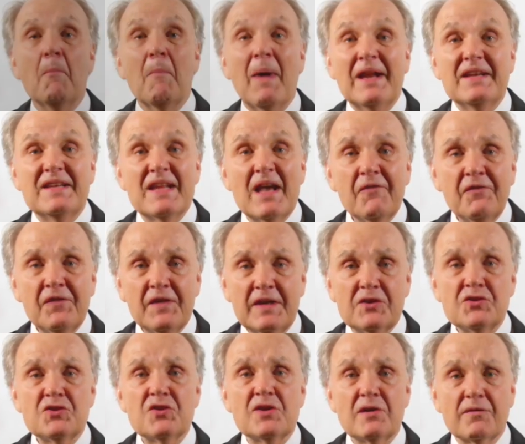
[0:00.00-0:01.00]
My
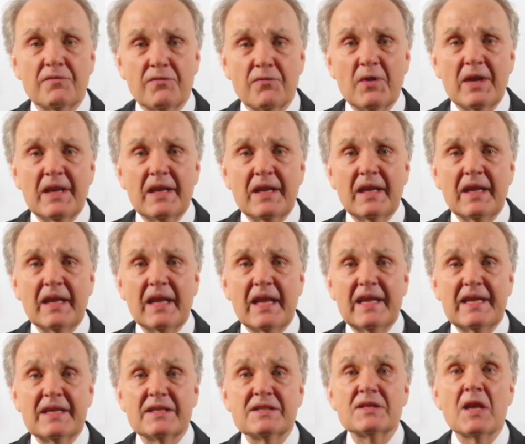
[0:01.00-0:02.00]
definition of
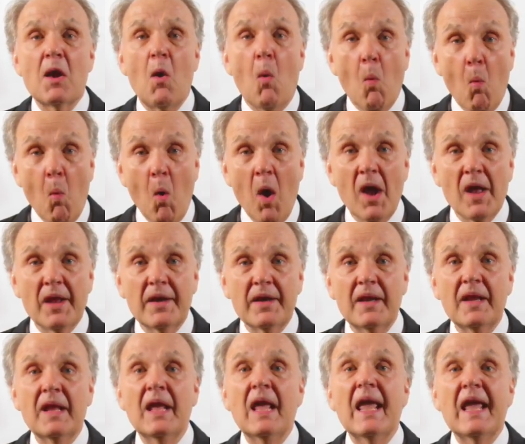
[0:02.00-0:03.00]
reading is
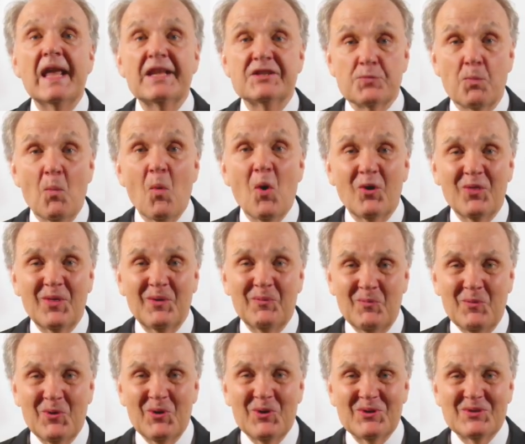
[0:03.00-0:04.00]
1. It's more
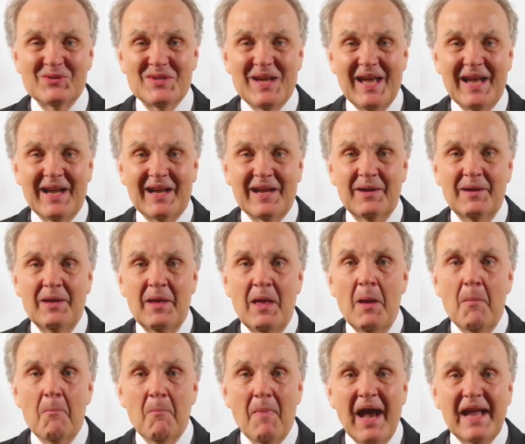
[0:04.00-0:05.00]
than word attack.
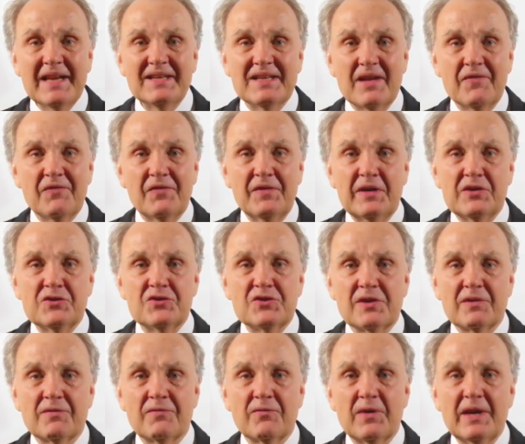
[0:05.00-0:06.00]
My
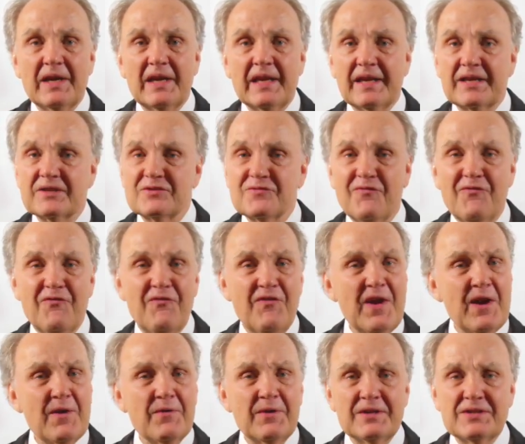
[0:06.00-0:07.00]
definition of reading is
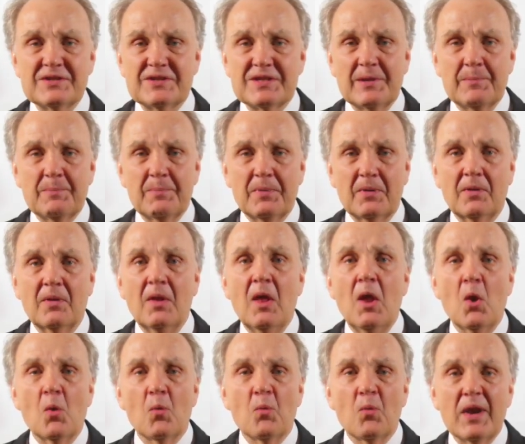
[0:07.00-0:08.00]
very simple.
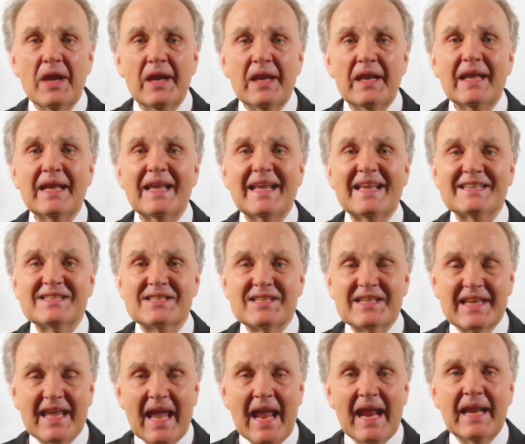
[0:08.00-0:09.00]
Reading
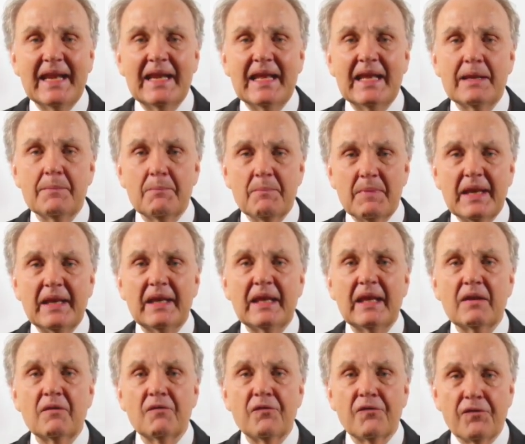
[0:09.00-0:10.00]
is gaining
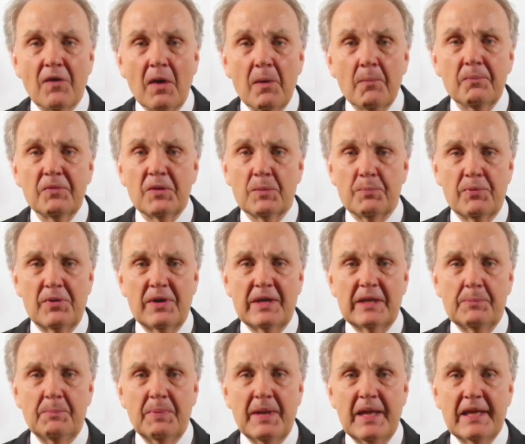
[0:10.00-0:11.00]
meaning from the
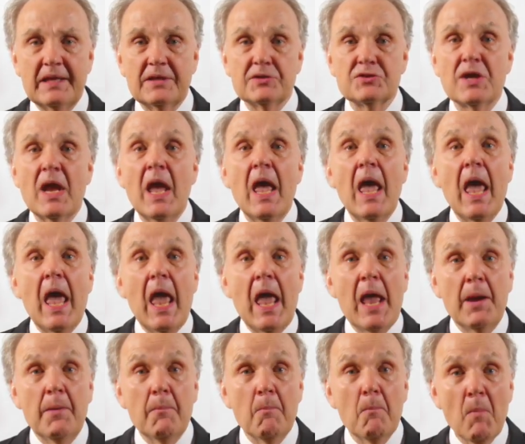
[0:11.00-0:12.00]
printed page,
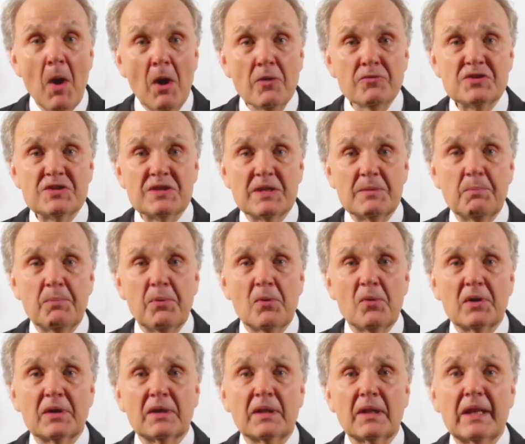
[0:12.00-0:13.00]
and most
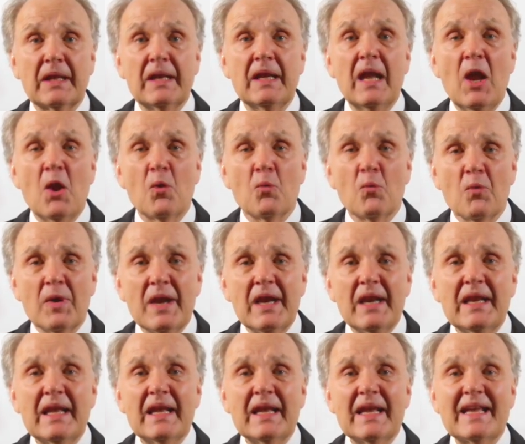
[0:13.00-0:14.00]
importantly,
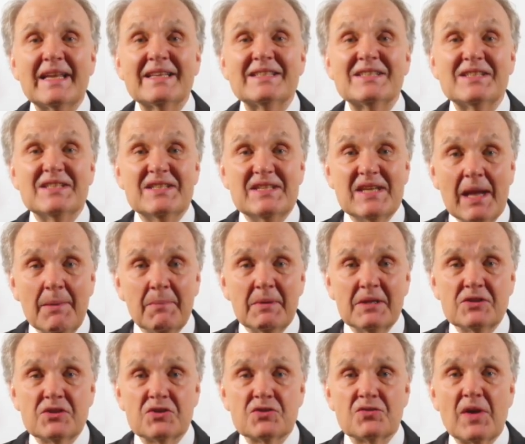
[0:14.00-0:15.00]
reading is
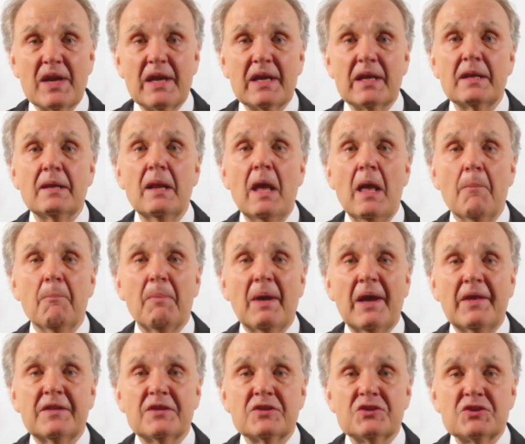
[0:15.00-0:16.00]
demonstrated
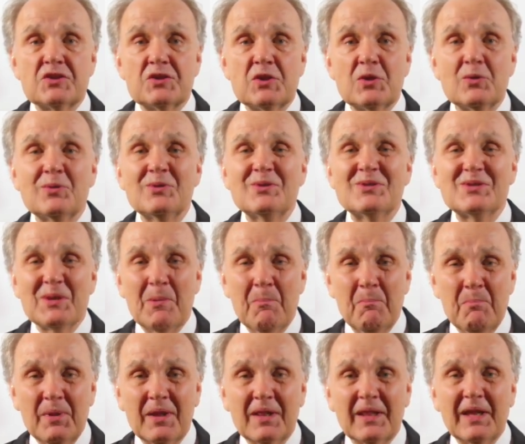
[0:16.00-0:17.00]
by the student's
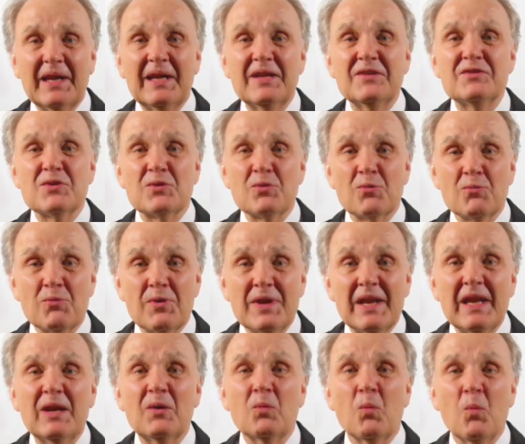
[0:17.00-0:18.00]
ability to
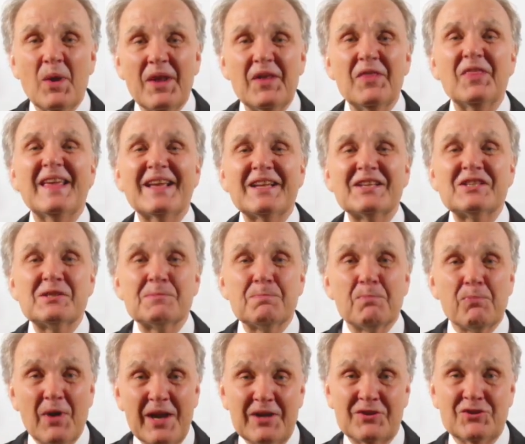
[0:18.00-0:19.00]
read with
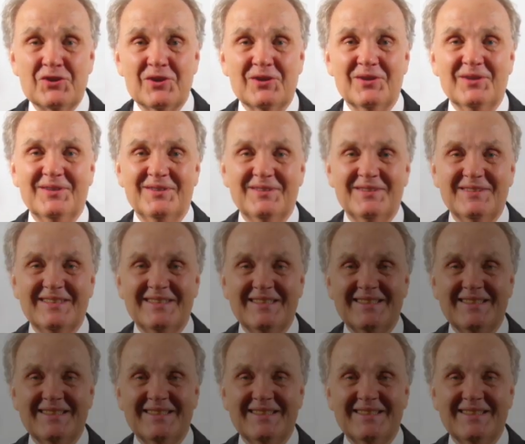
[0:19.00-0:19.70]
expression.